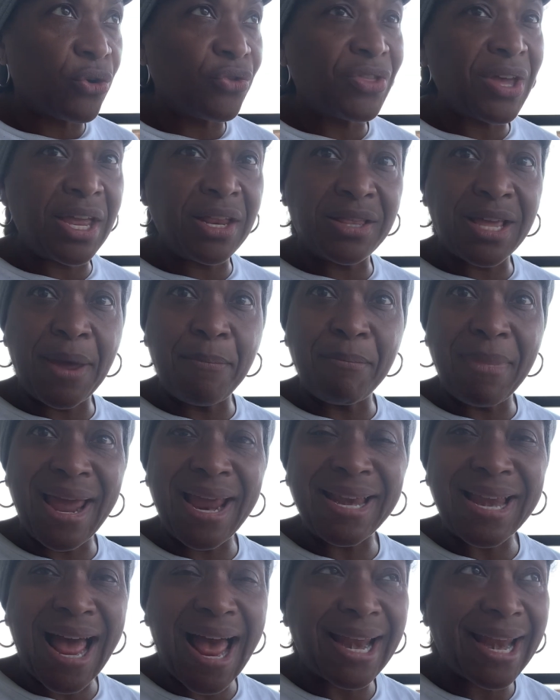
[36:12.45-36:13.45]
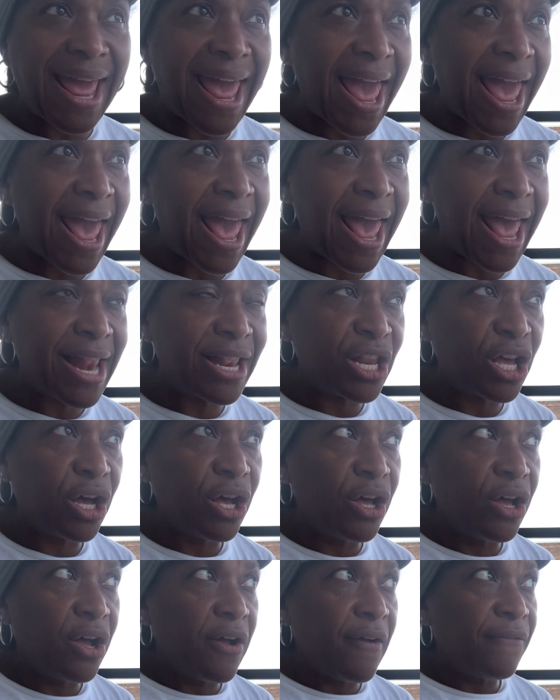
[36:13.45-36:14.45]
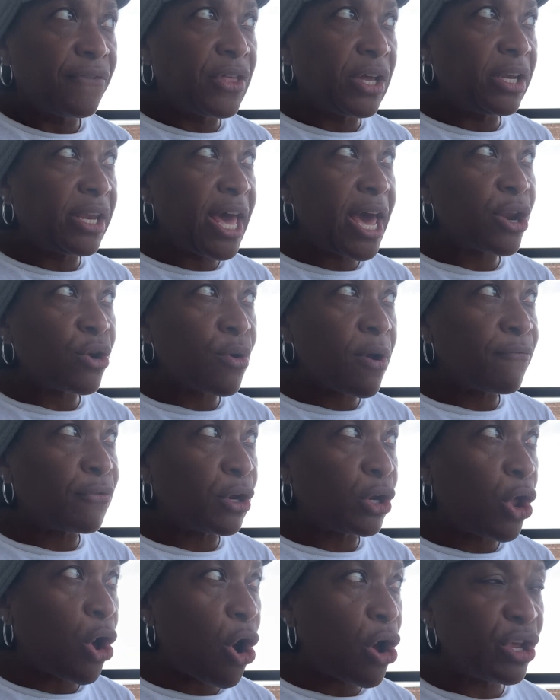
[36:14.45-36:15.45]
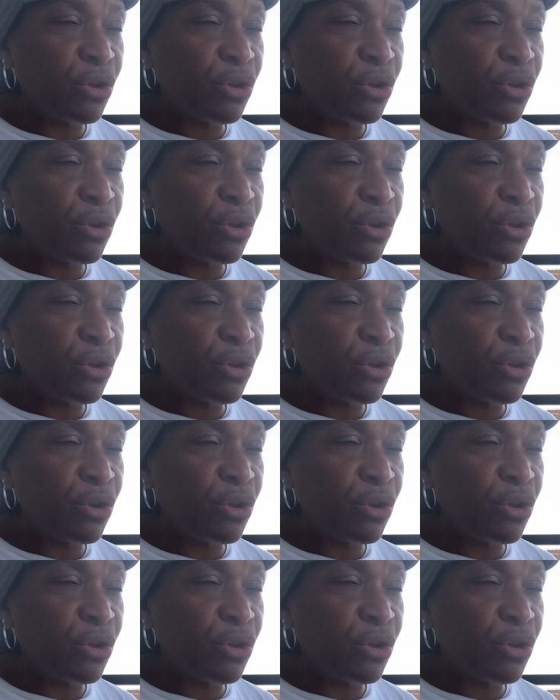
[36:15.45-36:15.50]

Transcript: They they may not had the letter of the law.